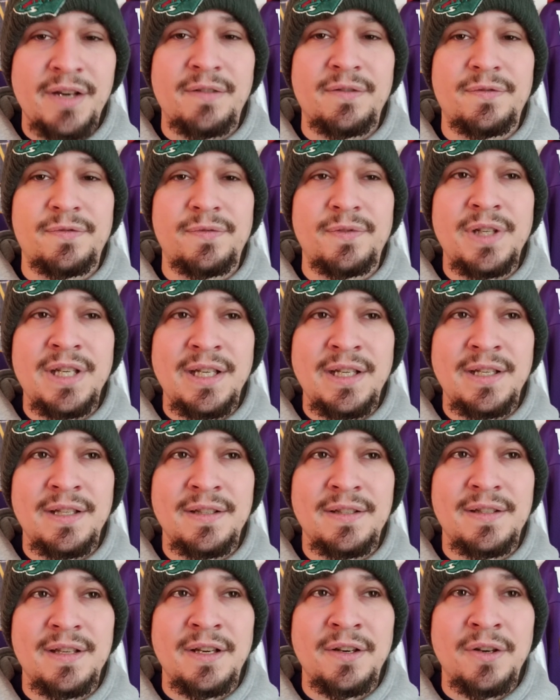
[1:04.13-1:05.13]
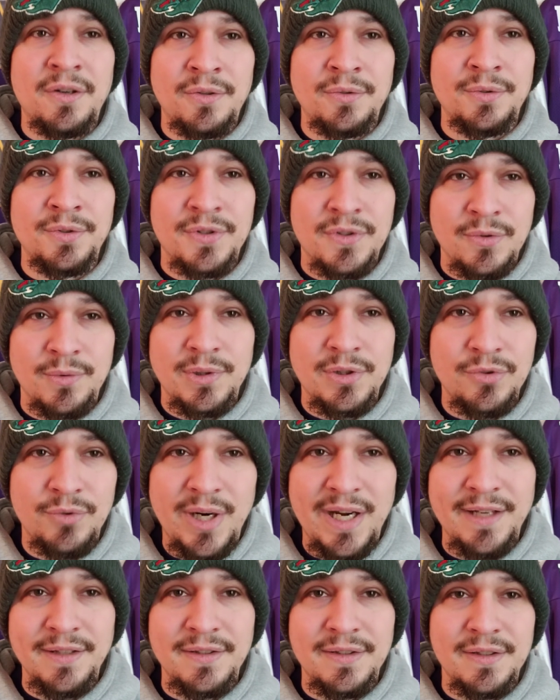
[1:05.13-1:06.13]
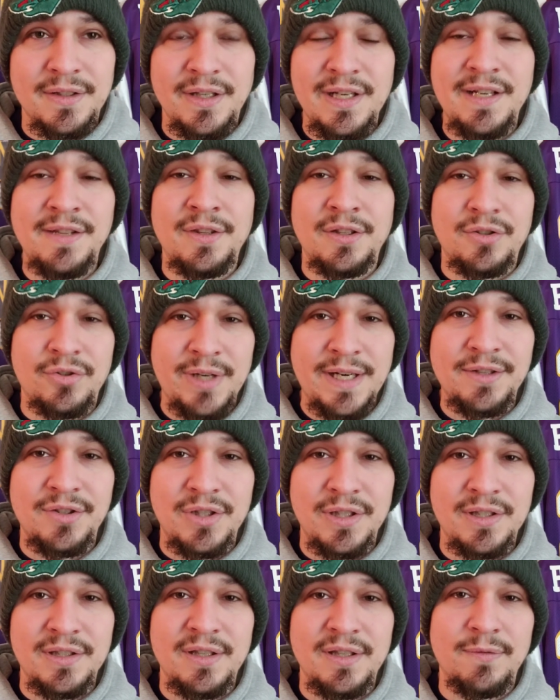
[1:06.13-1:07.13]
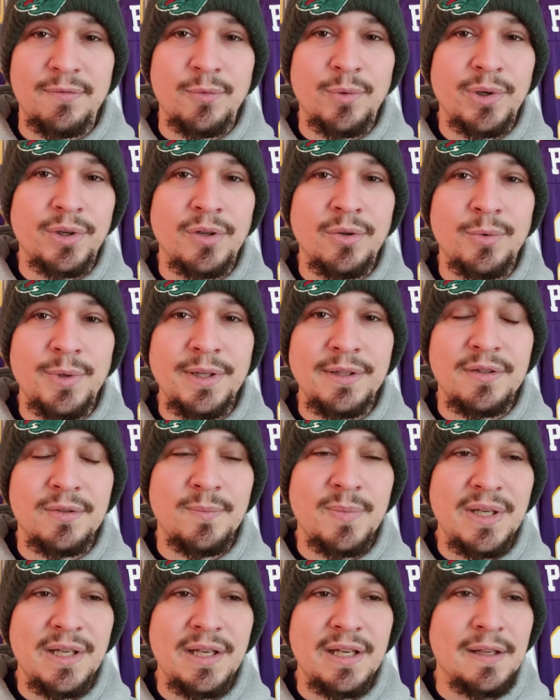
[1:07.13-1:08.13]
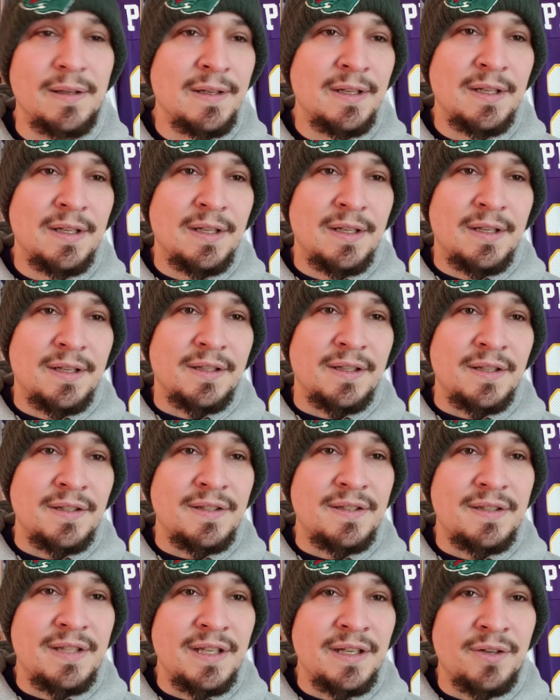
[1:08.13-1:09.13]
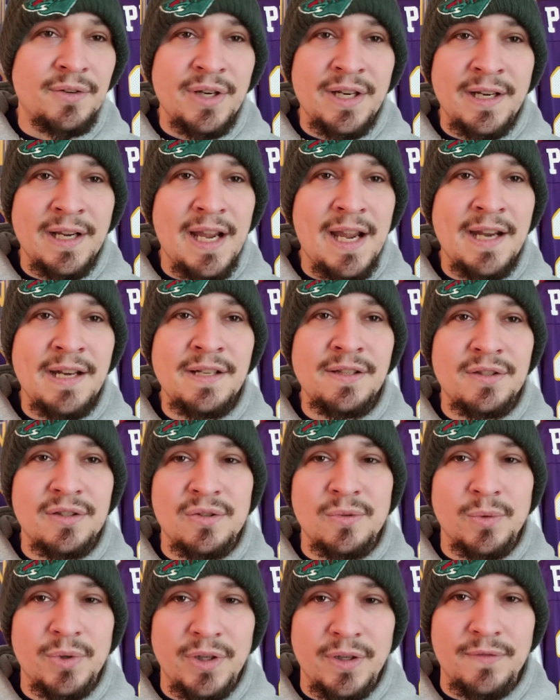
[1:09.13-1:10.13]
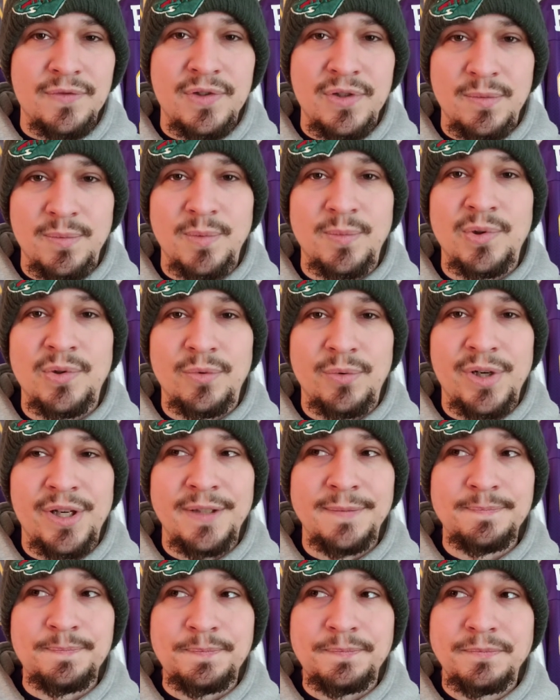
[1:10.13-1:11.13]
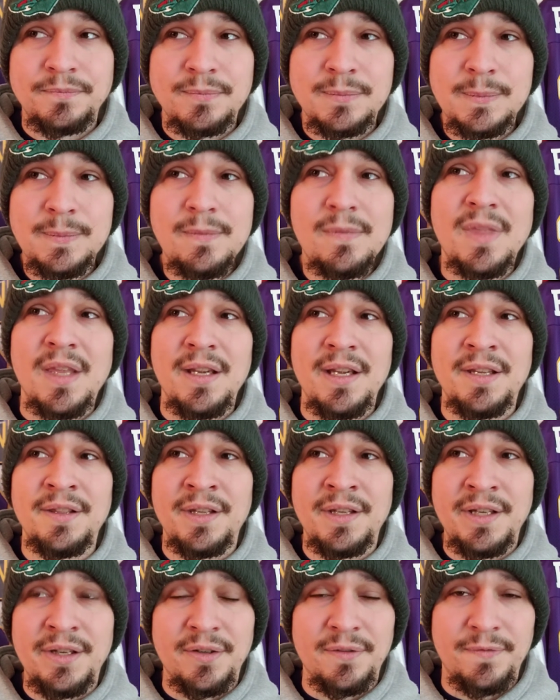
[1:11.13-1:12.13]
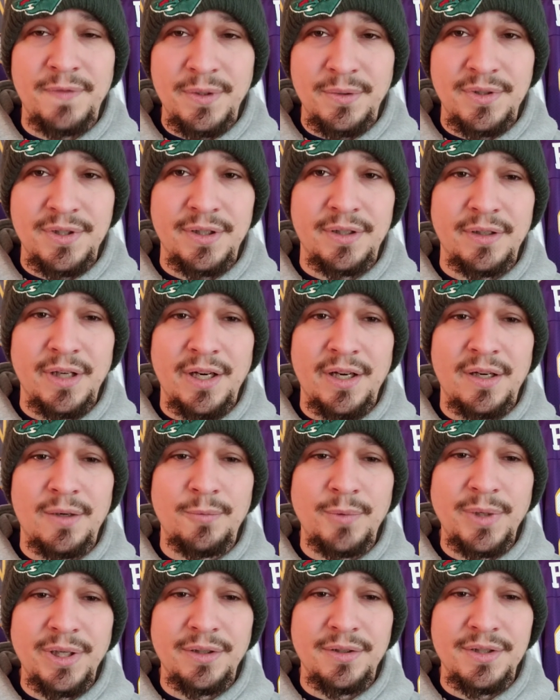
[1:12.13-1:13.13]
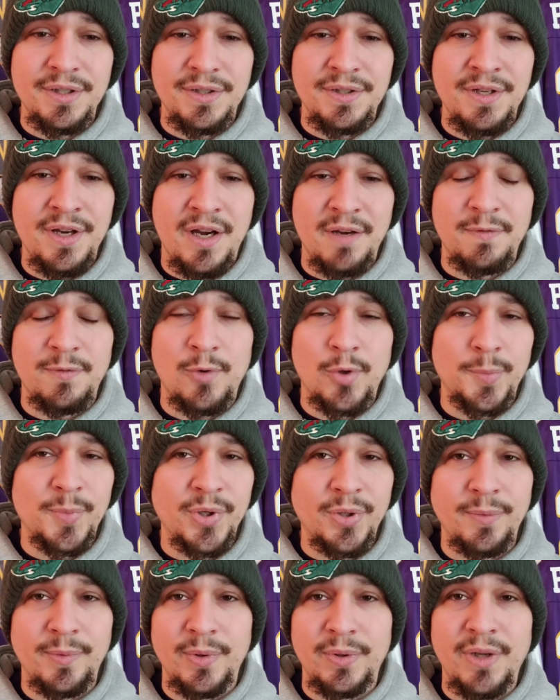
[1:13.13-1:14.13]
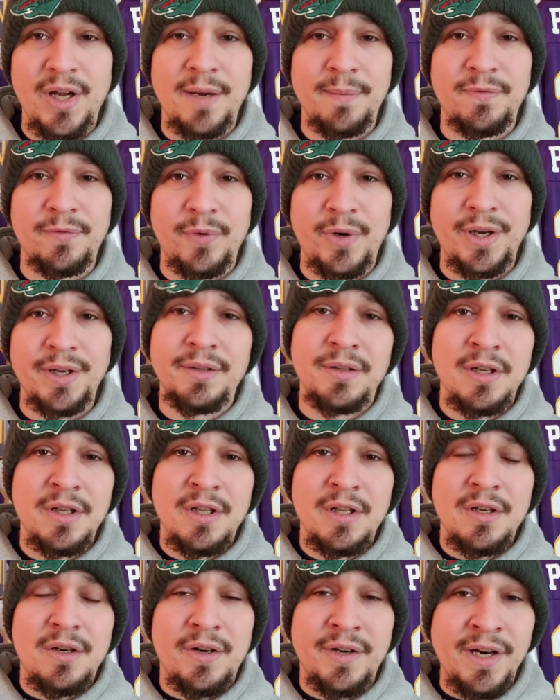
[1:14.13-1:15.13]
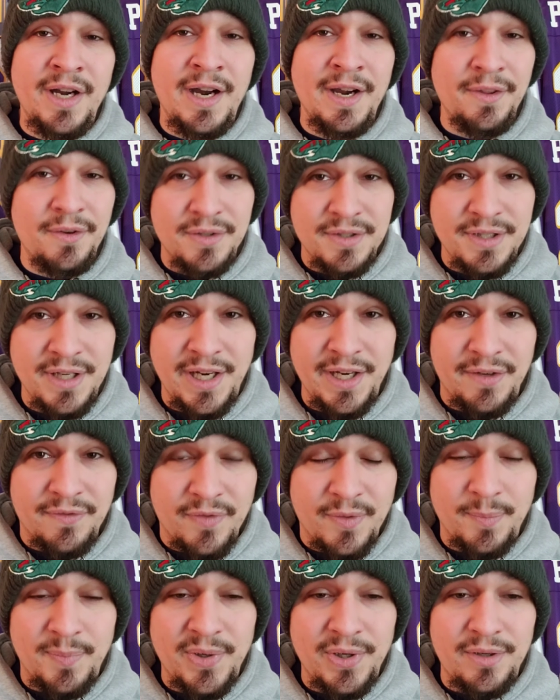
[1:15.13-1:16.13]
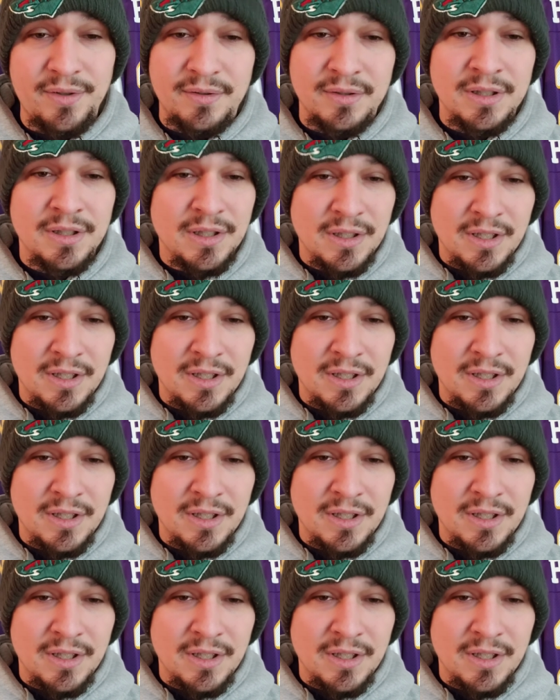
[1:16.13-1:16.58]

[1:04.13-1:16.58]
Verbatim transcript: of needs and holes to address in the trenches if we're going to be considering any sort of Super Bowl run in the near future. Uh, we are just not formidable up front on either side of the ball.